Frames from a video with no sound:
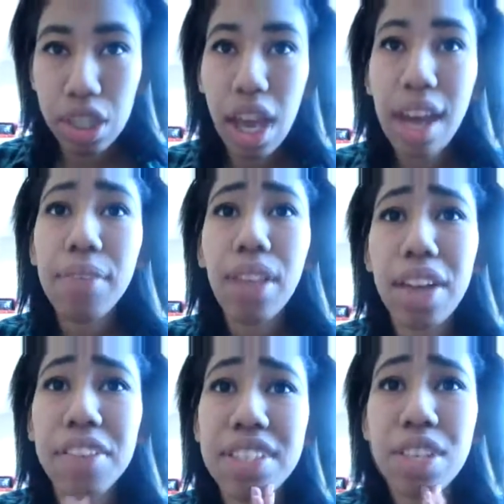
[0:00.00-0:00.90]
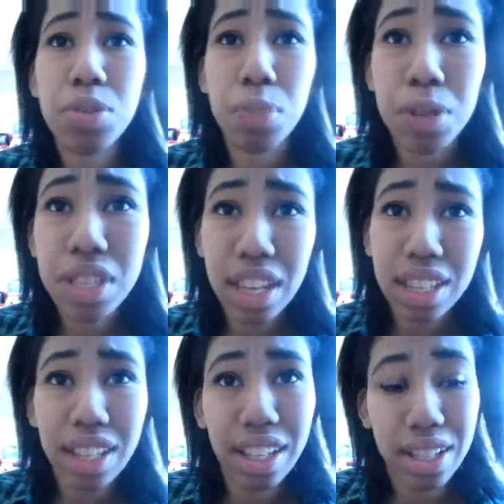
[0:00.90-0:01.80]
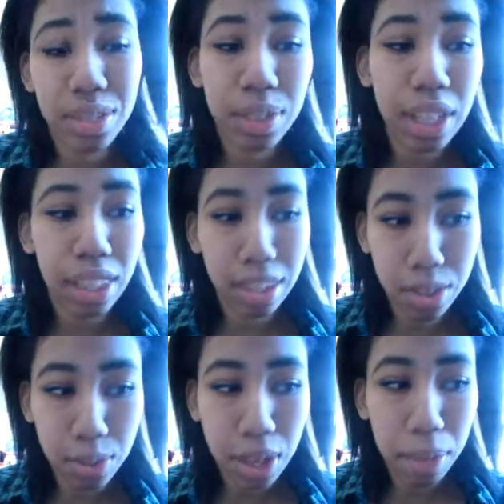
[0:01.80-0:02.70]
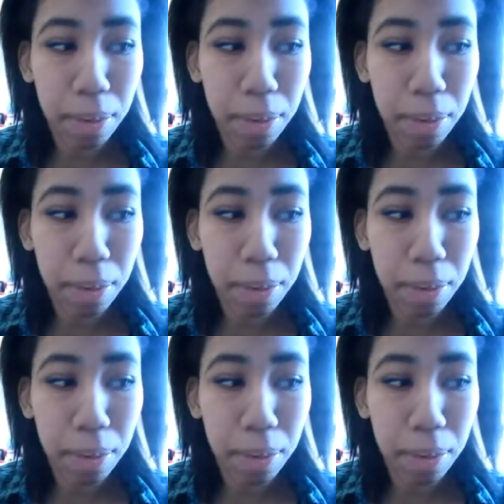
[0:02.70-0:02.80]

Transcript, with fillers: I have a lot of things I was supposed to get done last week and this week,